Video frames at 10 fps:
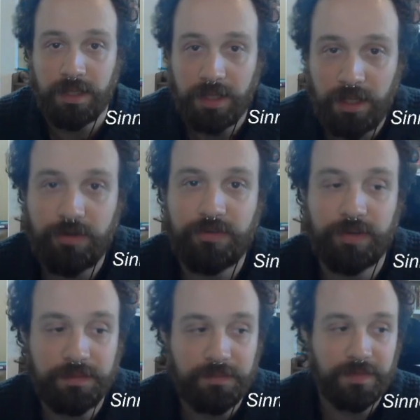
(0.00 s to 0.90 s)
Hello
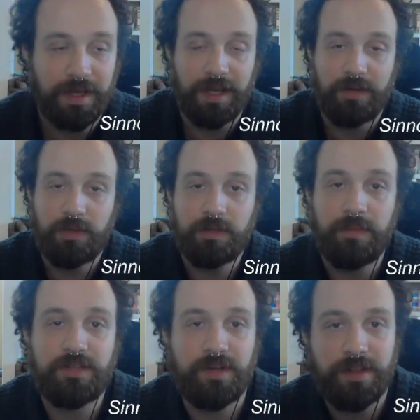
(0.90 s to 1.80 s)
everyone, and welcome
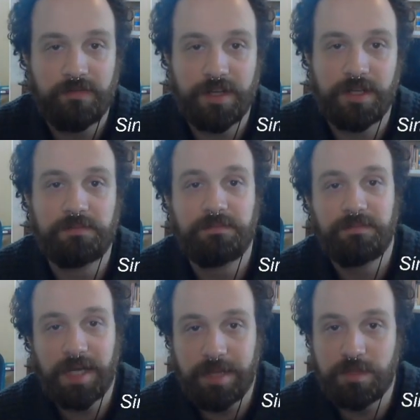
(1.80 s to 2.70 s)
back to another video.
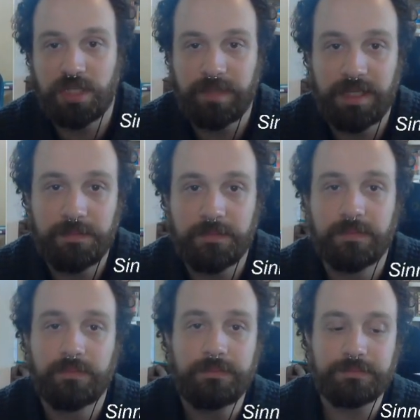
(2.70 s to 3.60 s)
My name is Jamil,
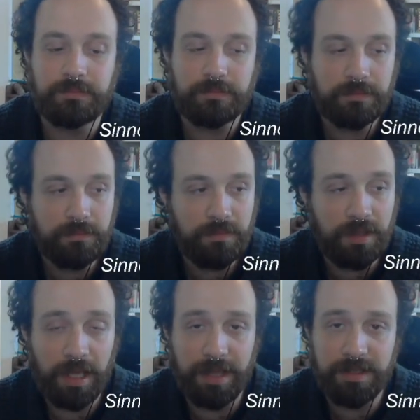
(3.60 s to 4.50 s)

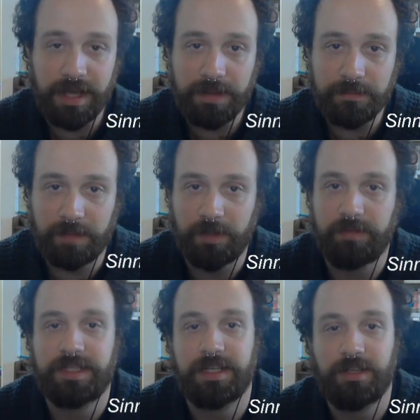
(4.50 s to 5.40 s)
and today I'm going to
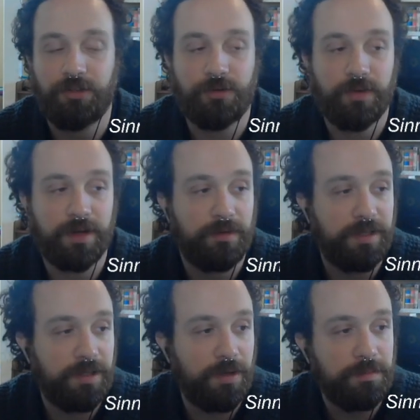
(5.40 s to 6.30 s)
be taking you through another
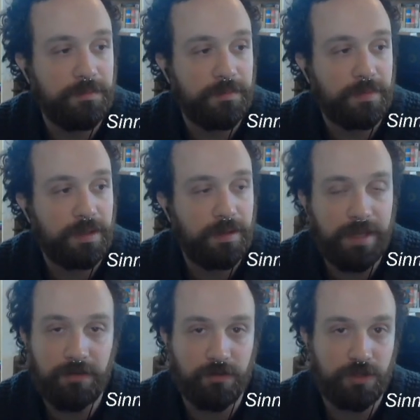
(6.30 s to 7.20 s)
LeetCode.
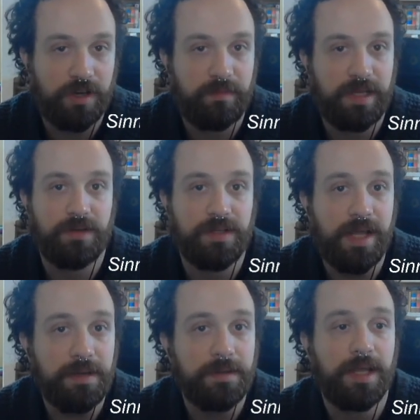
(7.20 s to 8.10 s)
Thank you for joining me here today.